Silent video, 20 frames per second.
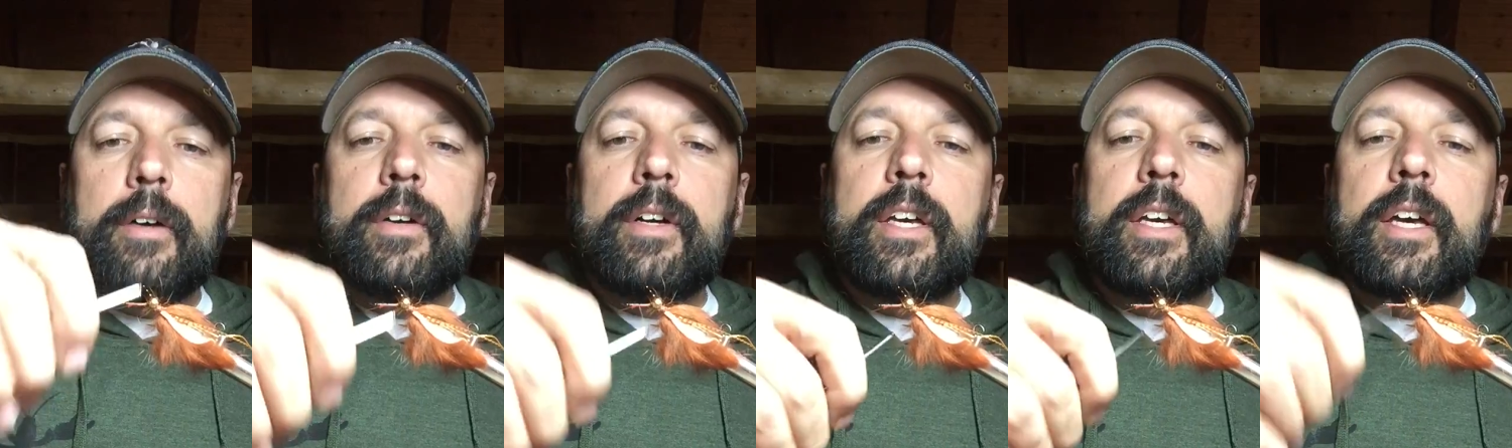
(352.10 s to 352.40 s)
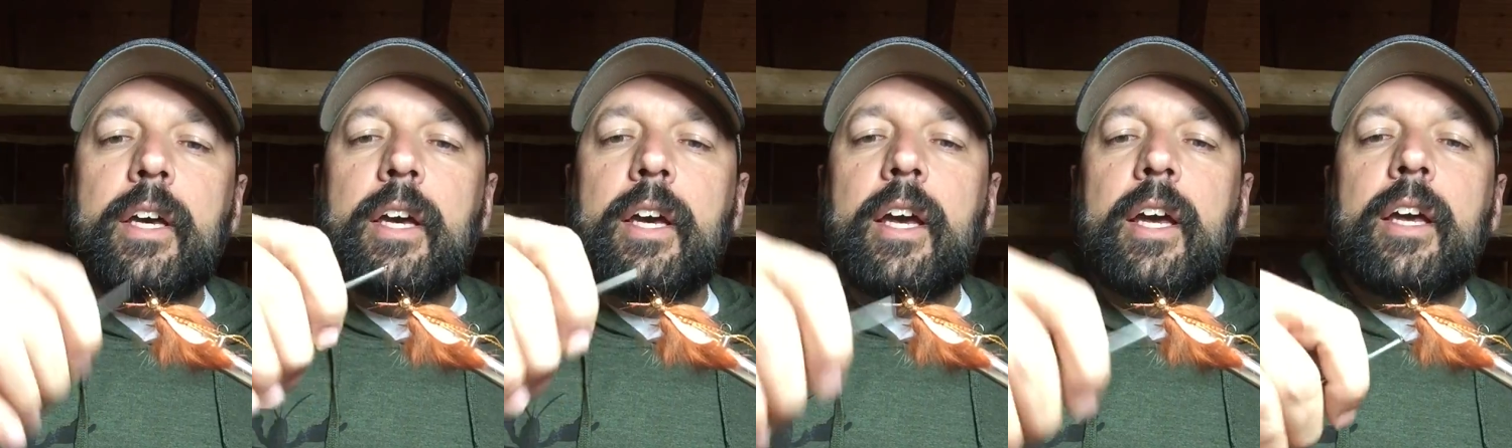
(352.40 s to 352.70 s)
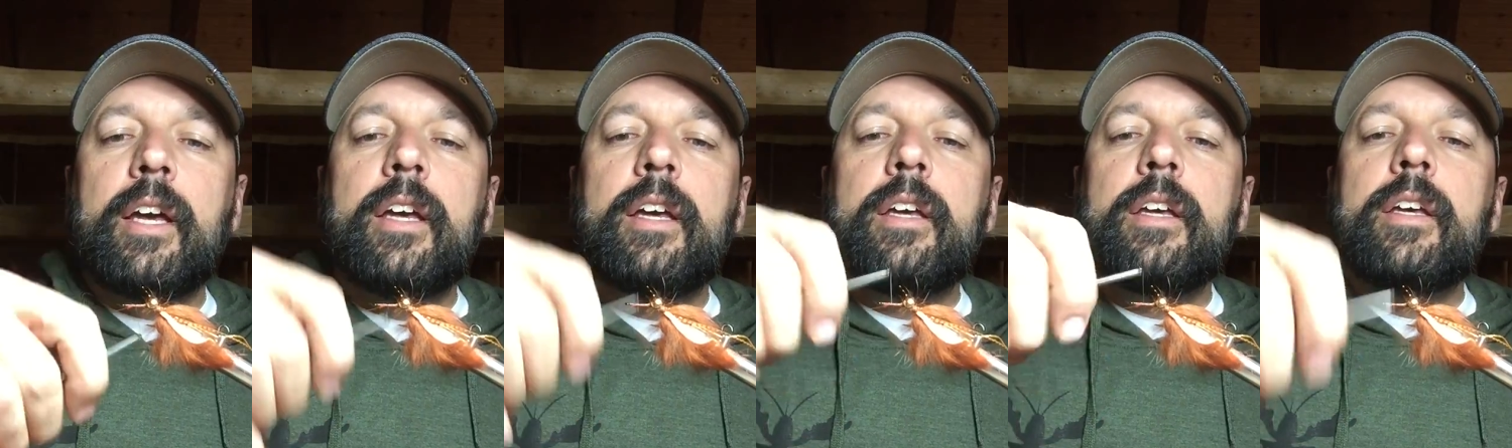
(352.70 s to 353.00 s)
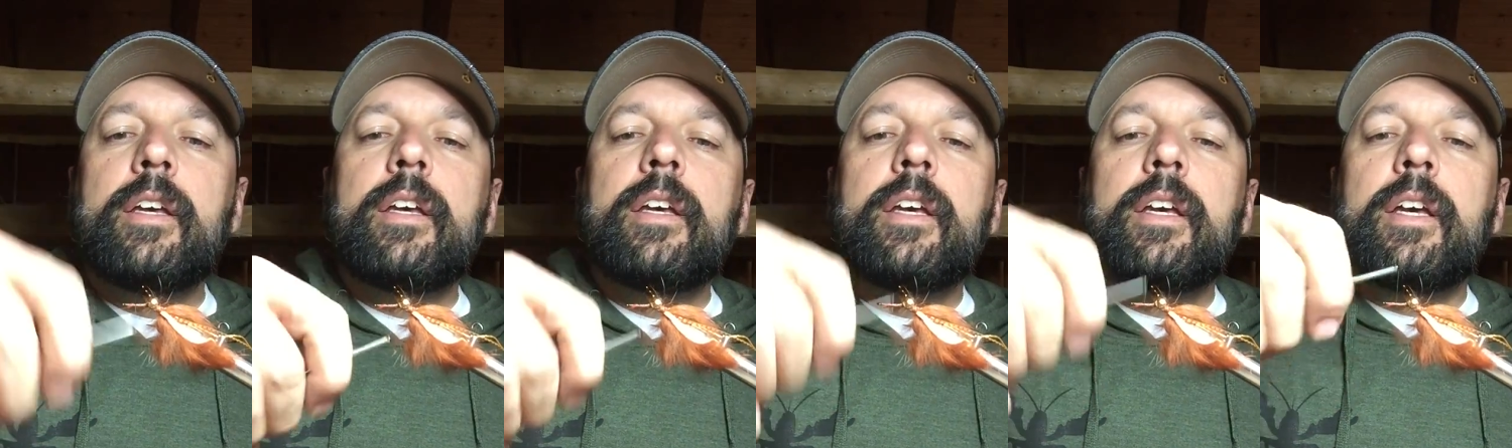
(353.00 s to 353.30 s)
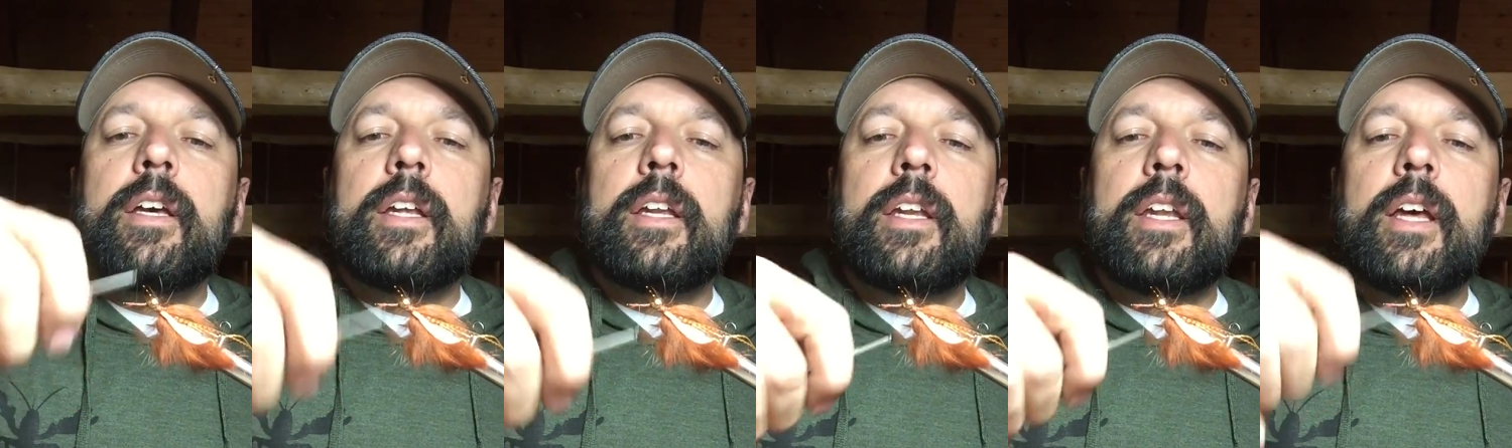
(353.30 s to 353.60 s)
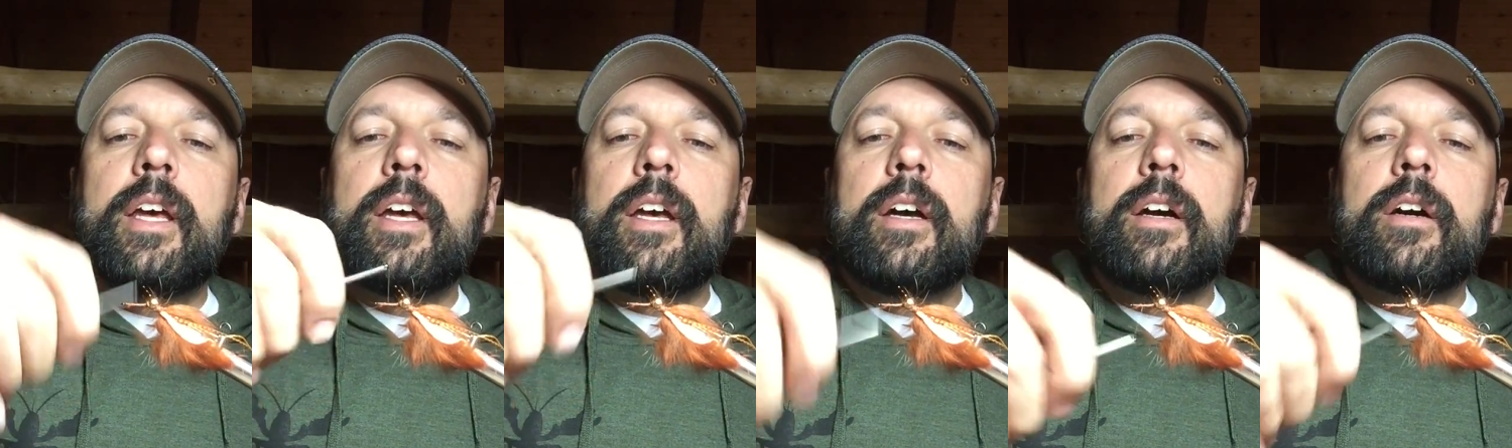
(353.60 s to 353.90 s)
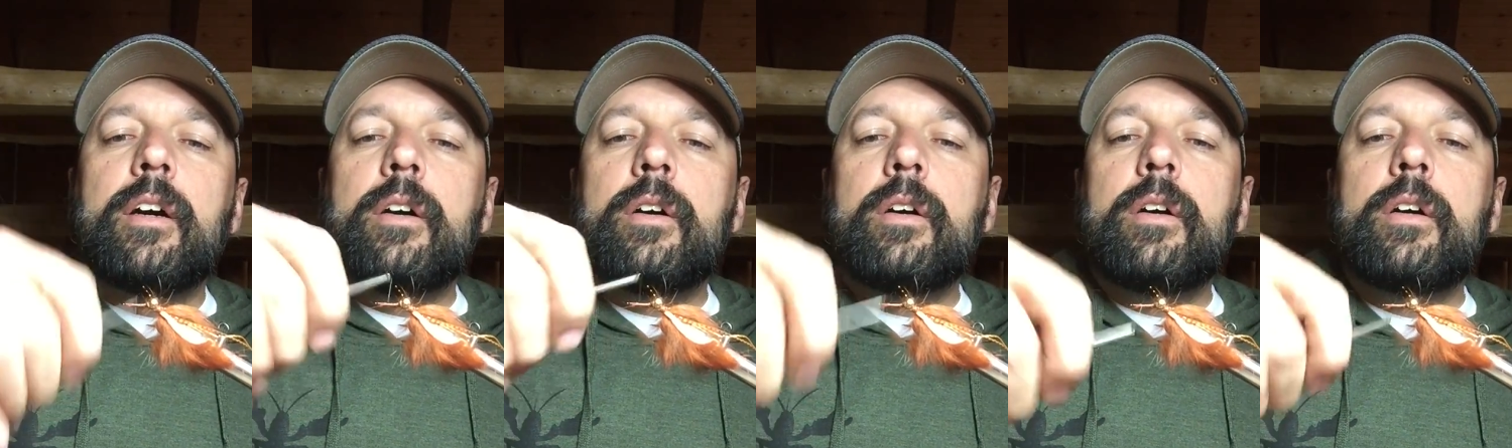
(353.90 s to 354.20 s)
Okay, and
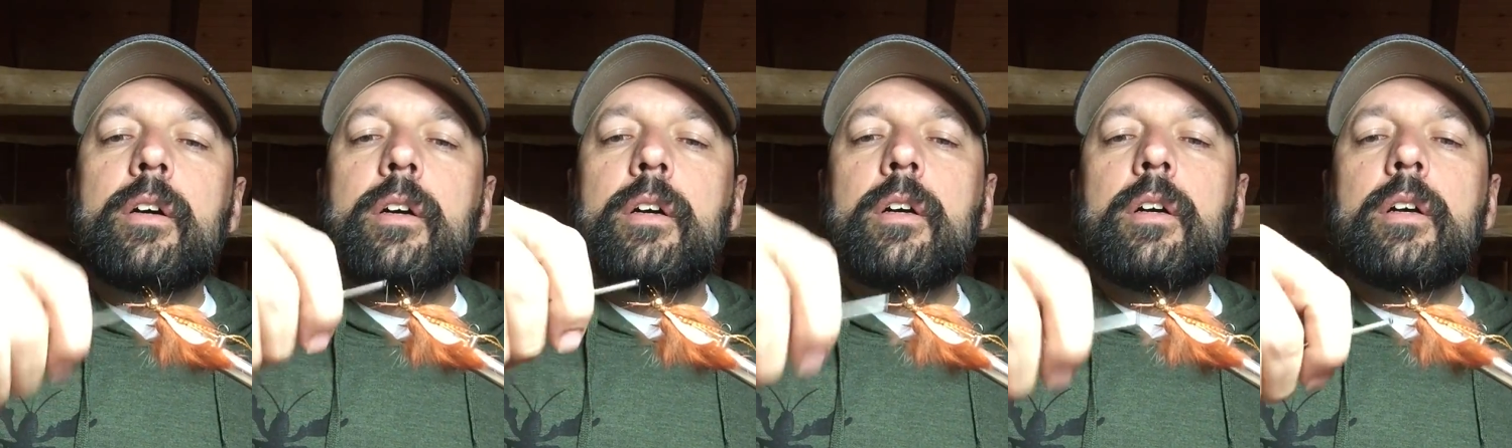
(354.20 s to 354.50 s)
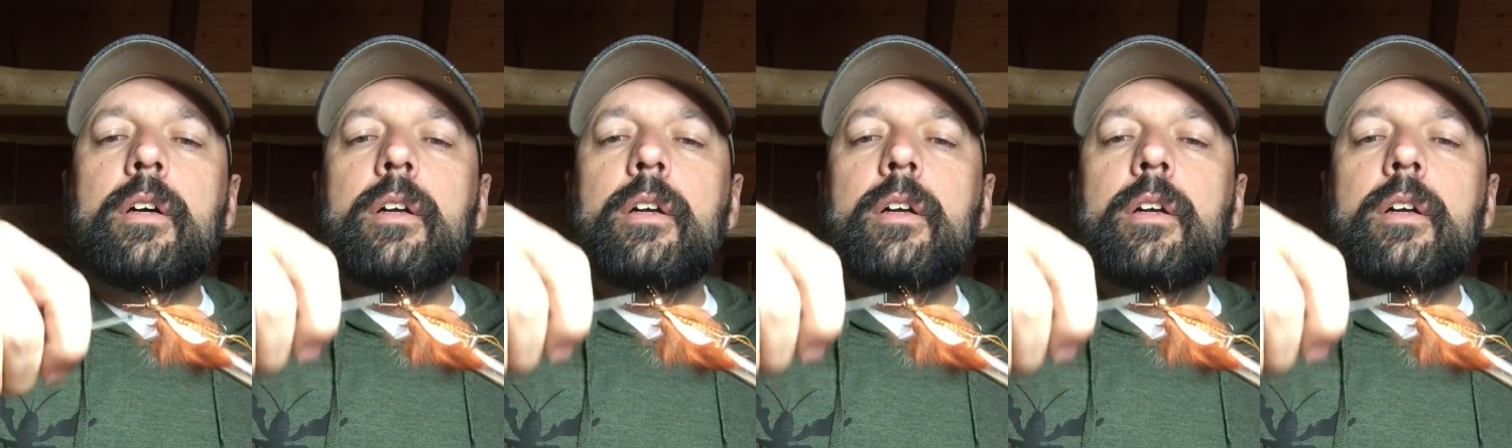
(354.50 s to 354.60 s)
now